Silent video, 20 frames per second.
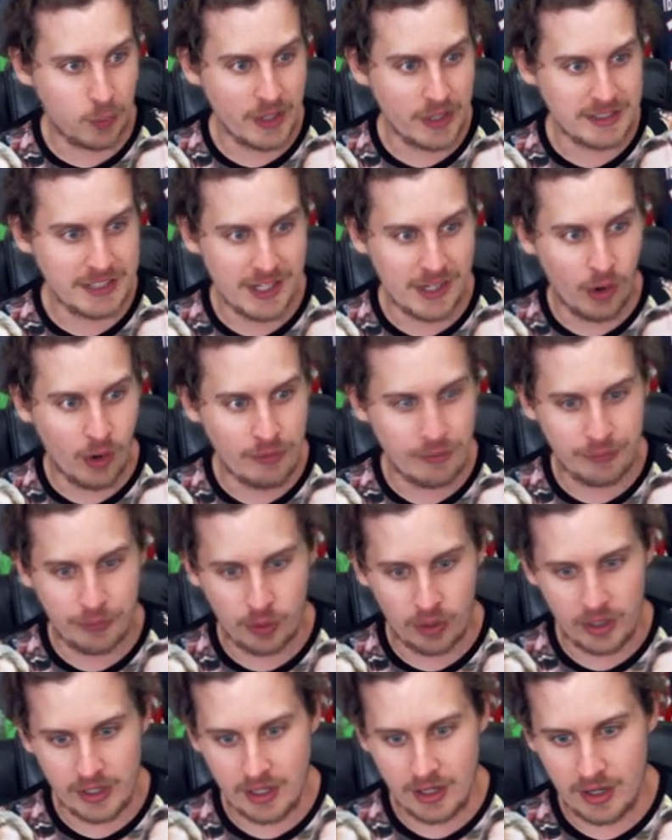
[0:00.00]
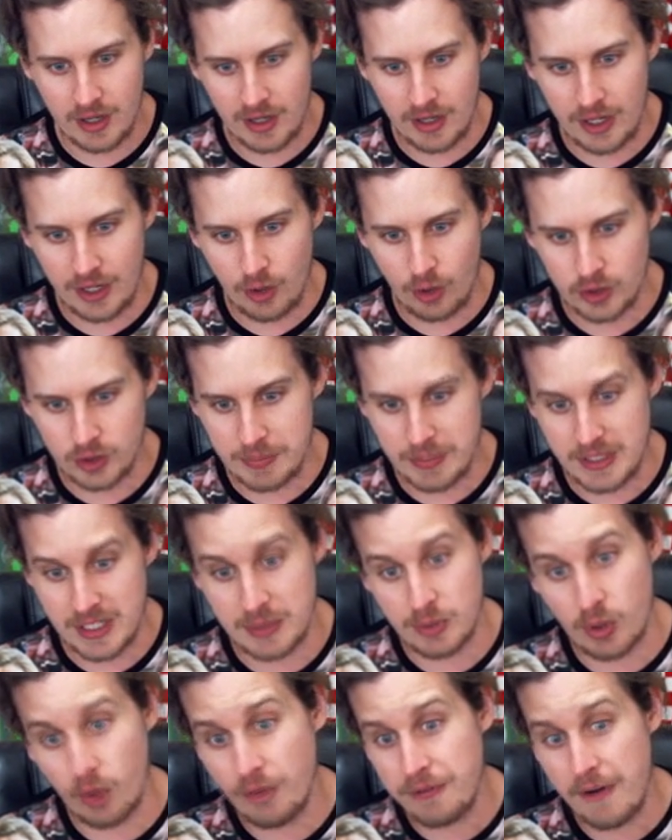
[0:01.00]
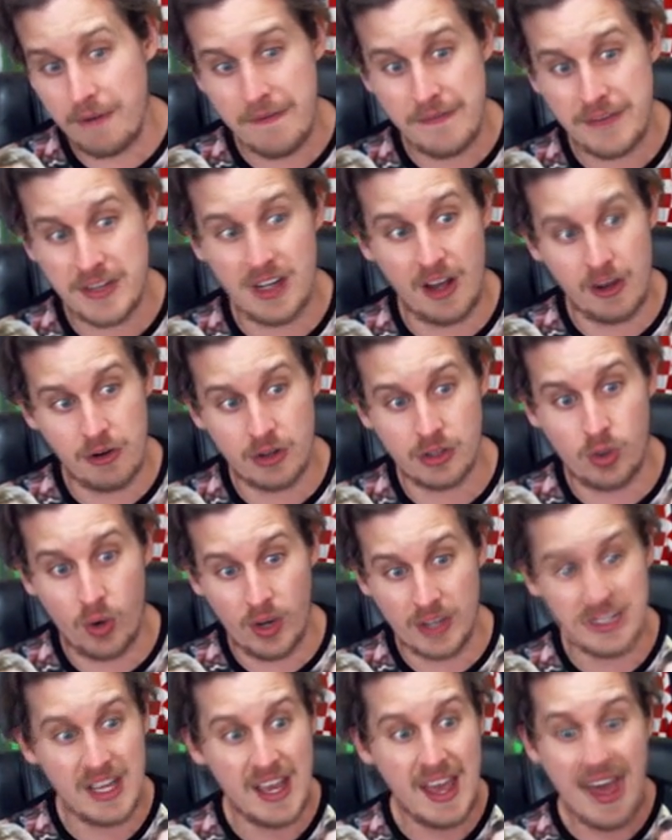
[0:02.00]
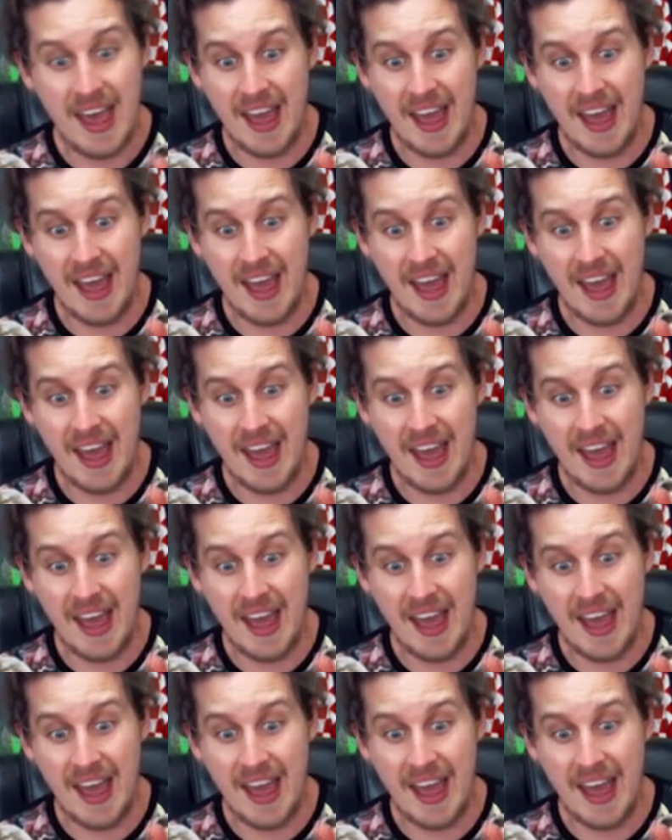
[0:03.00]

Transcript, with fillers: What is he going for in uh, in Ultimate Team? Going for 1,500 coins.